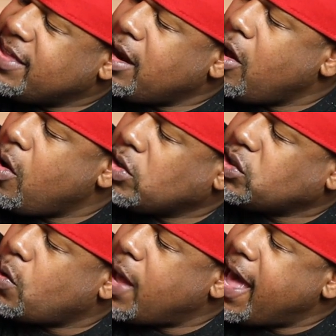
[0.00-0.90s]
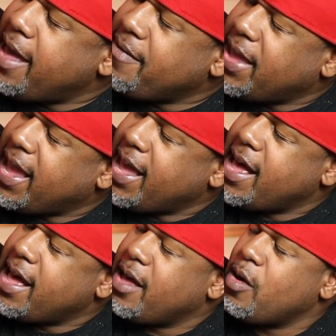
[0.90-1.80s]
Then I also have
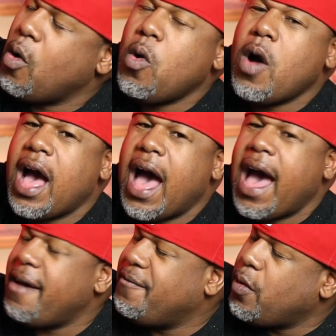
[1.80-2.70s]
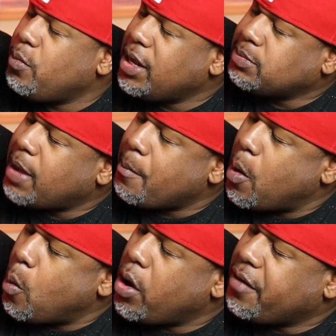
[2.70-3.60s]
a old iPhone. That's like my
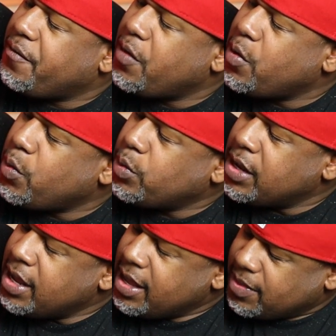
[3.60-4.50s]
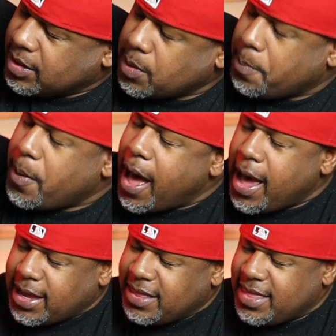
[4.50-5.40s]
work phone. There's a
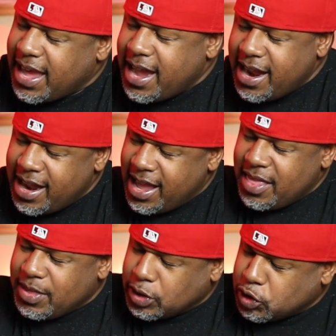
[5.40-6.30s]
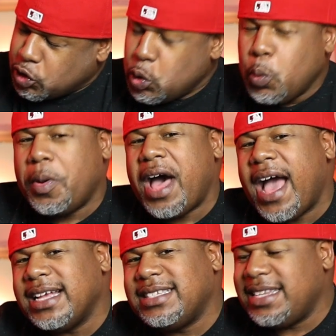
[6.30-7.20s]
pocket there. There's two
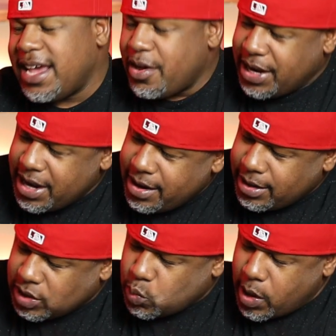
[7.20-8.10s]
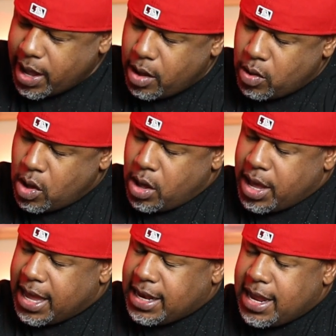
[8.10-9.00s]
pockets down here as well.
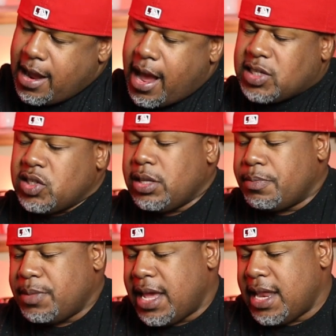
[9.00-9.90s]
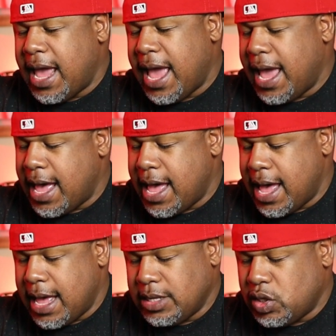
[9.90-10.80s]
And here I slipped in a
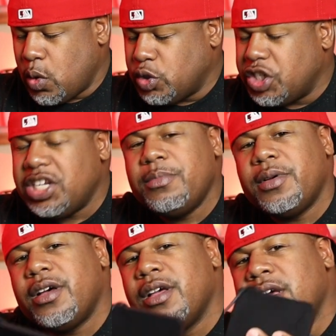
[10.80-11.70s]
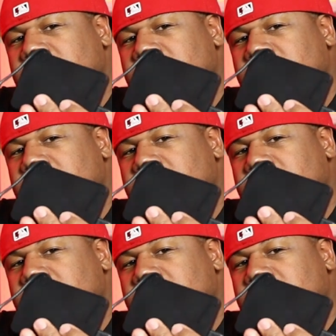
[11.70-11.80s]
Toshiba.